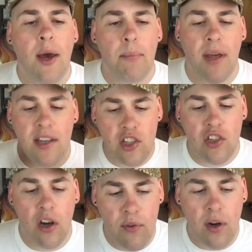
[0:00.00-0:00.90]
But
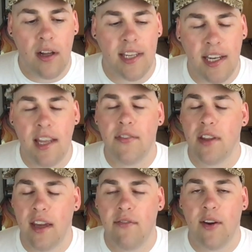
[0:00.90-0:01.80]
just overall, yeah,
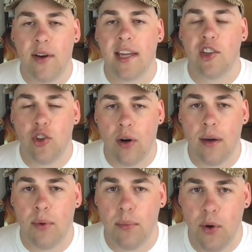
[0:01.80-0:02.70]
definitely a very
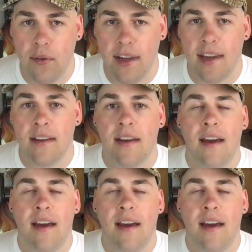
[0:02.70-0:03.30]
enjoyable movie.